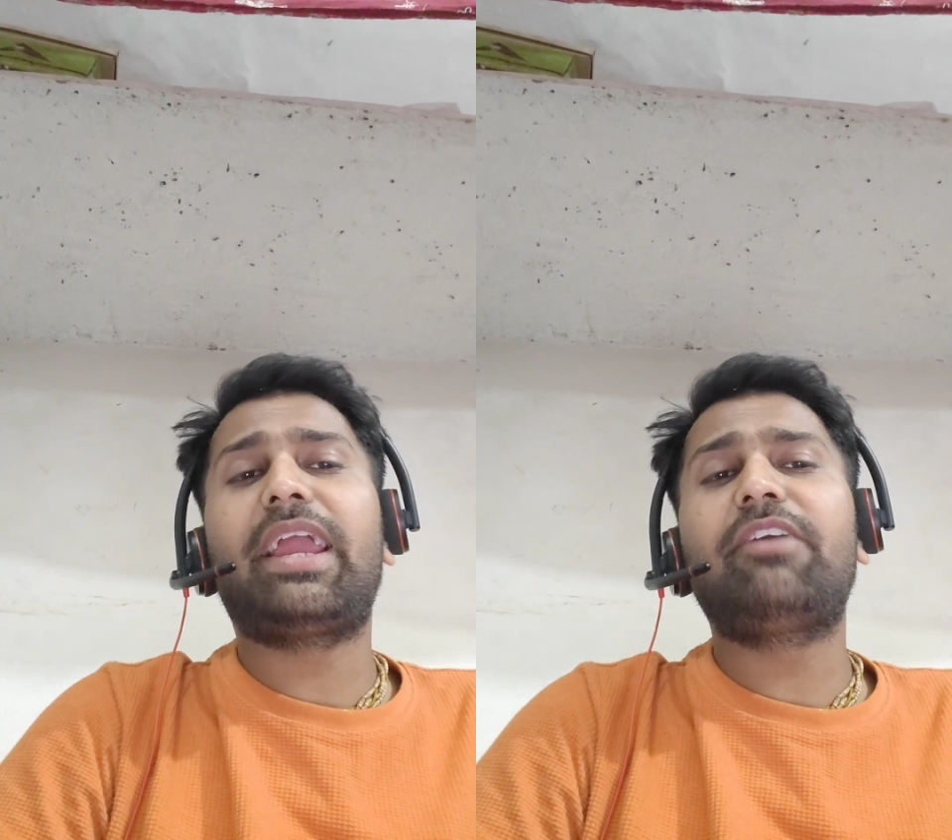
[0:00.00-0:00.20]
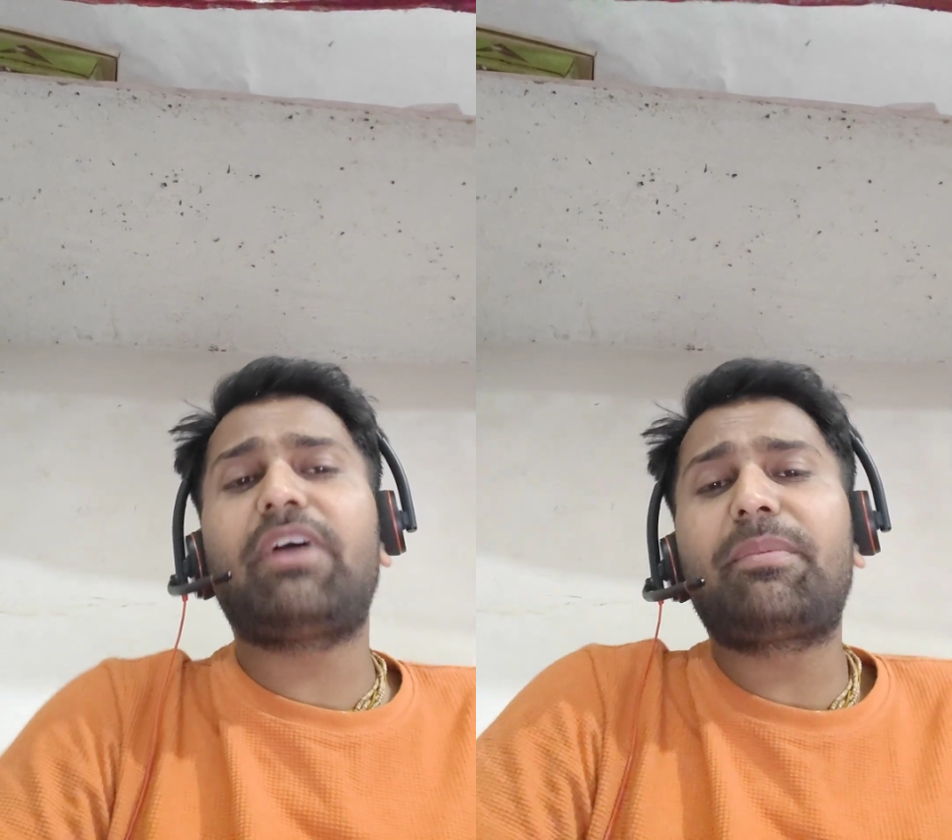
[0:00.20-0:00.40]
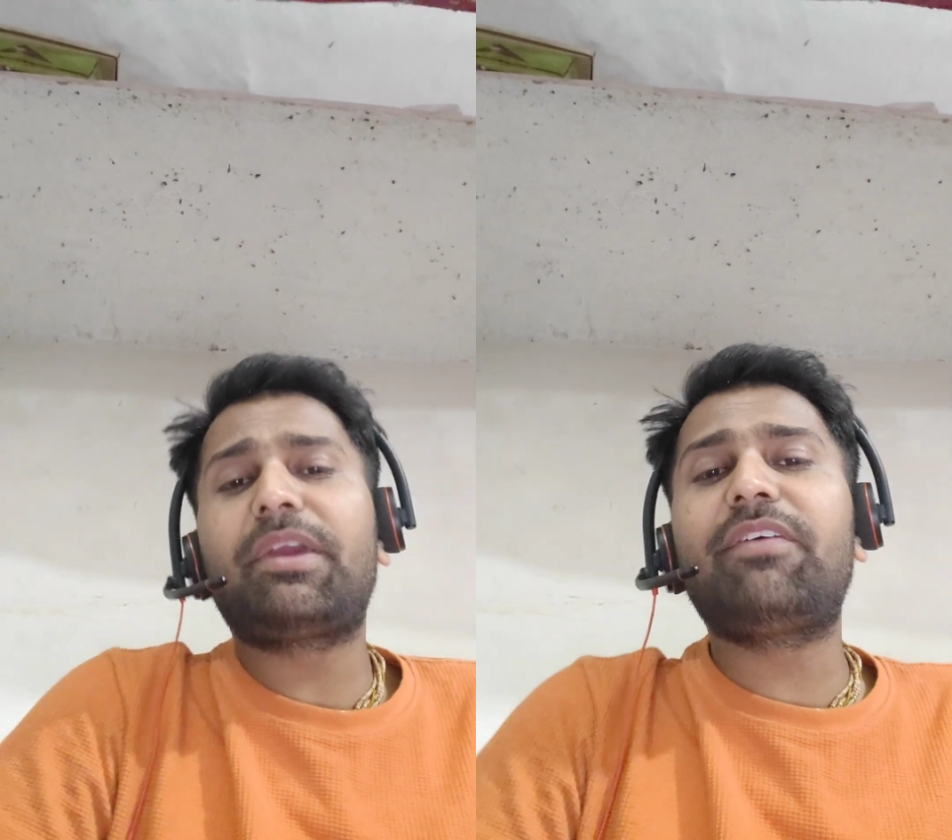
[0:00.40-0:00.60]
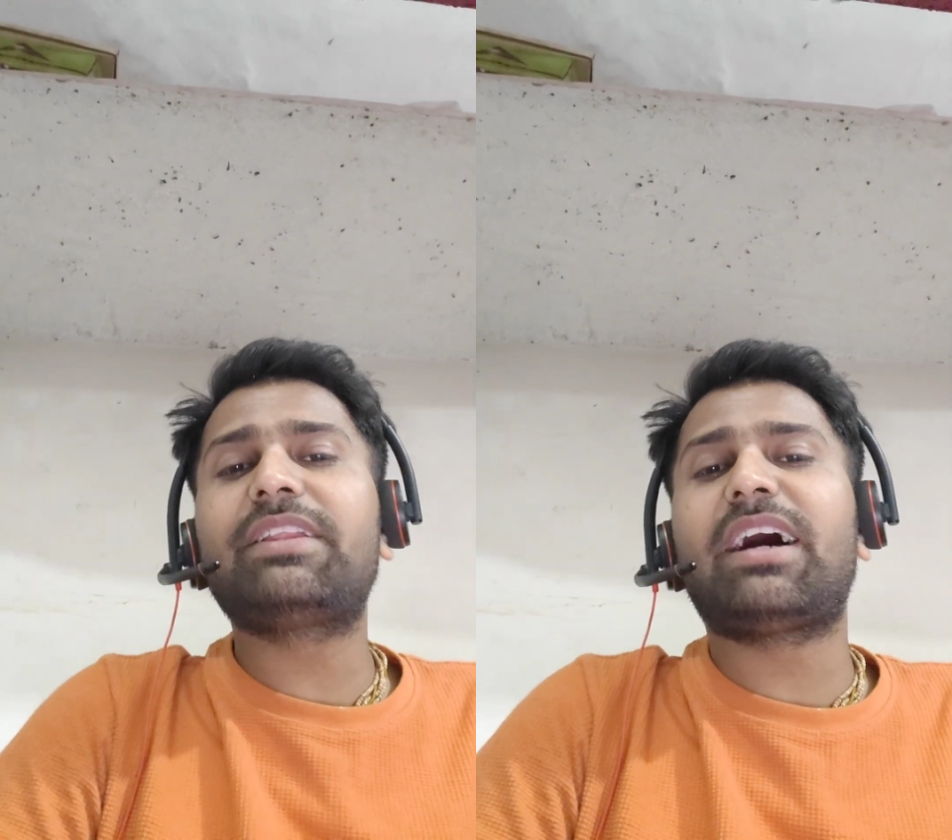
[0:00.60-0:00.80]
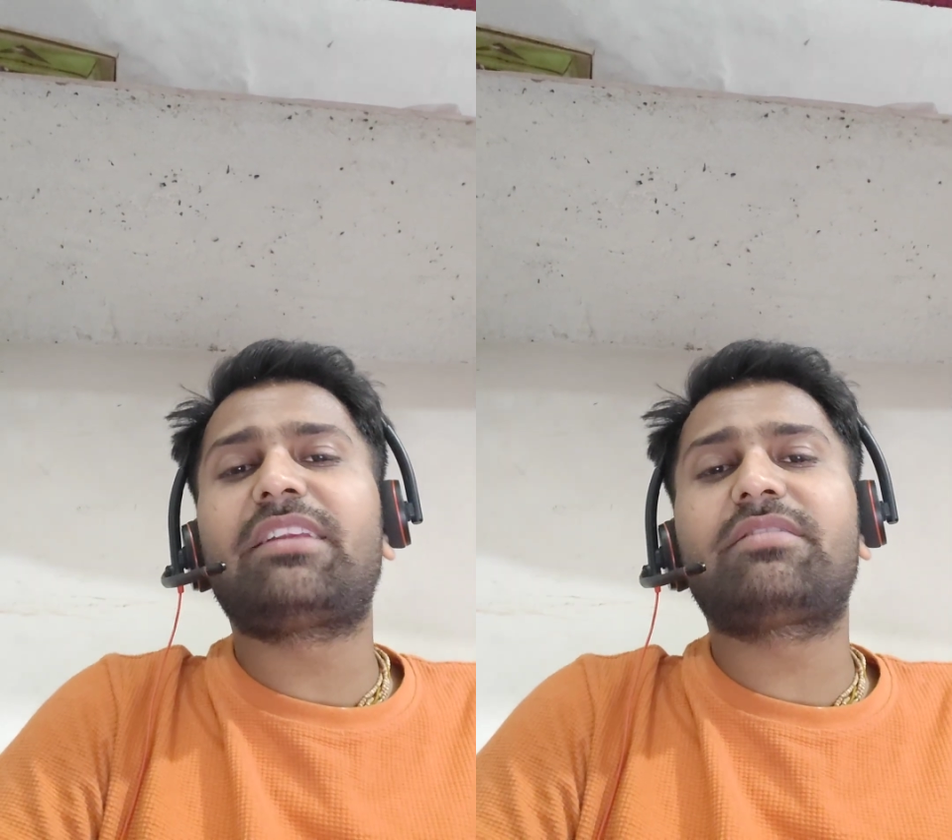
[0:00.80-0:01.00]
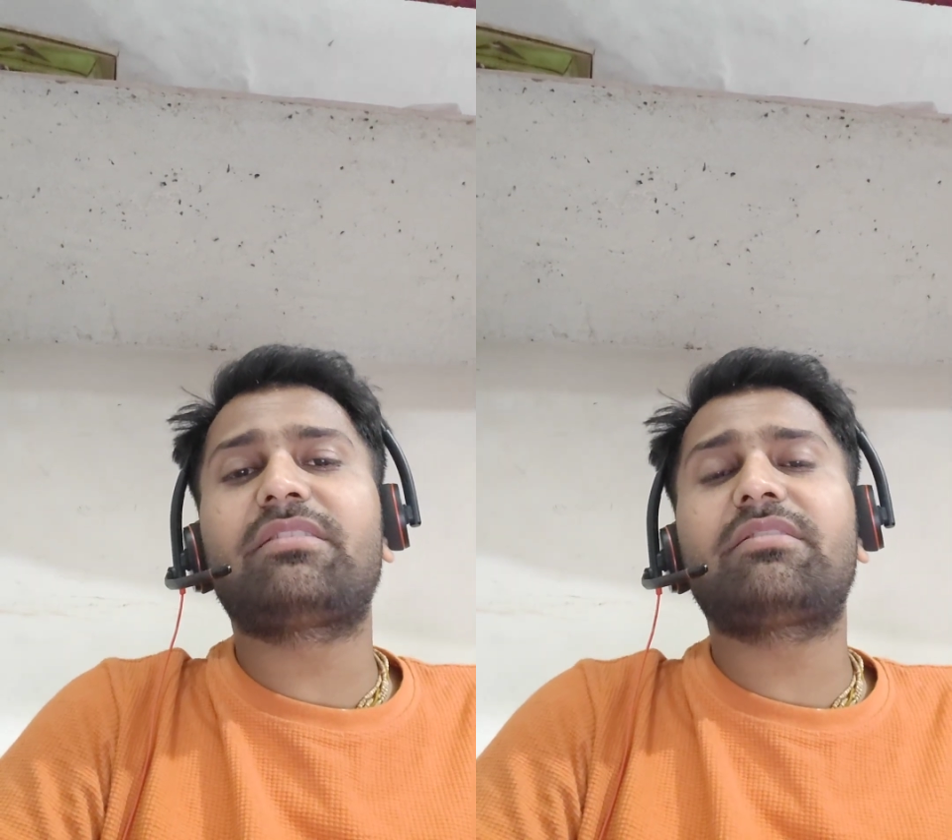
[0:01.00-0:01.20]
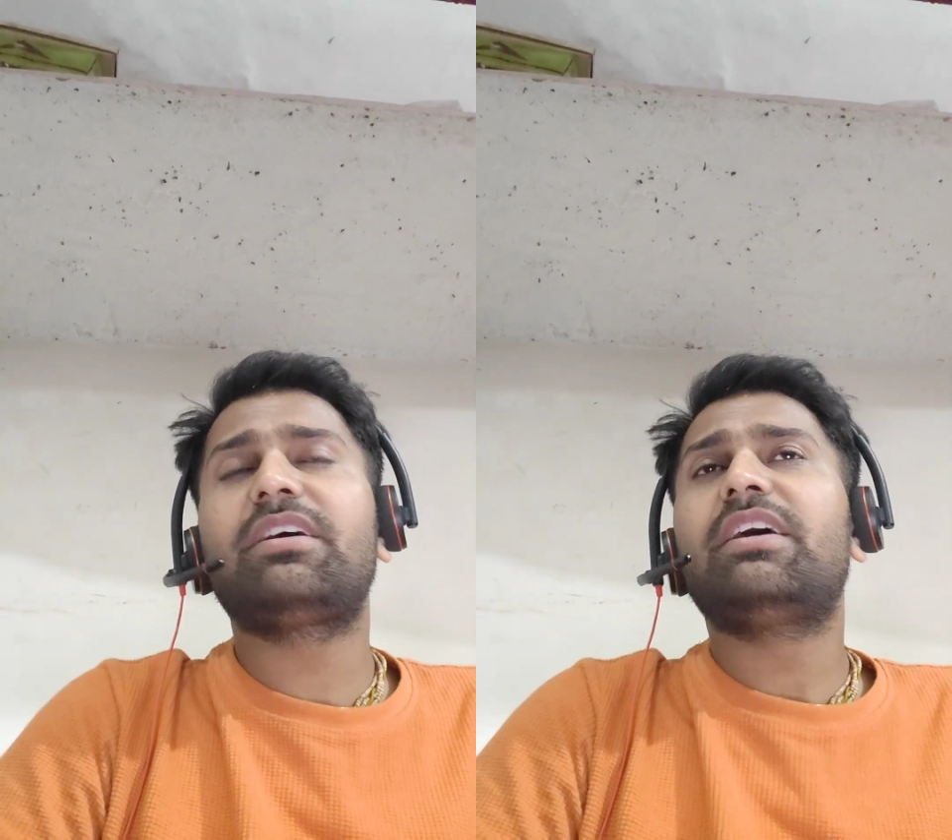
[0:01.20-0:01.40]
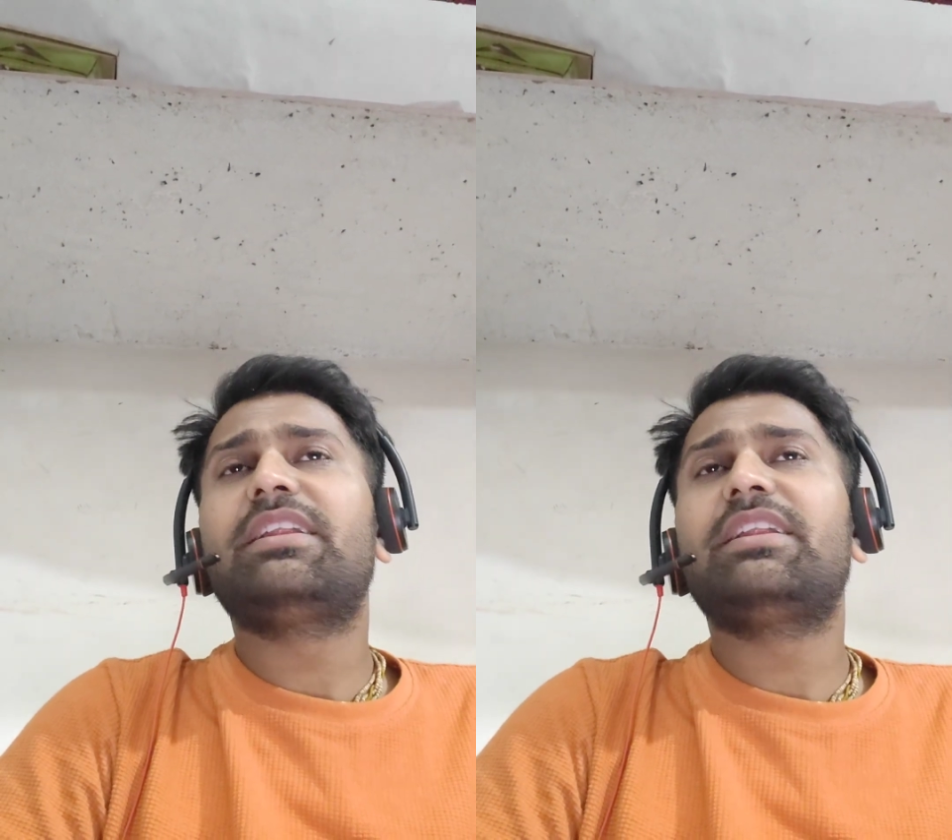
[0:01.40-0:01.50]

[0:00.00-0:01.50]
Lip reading: If I'm giving the answers,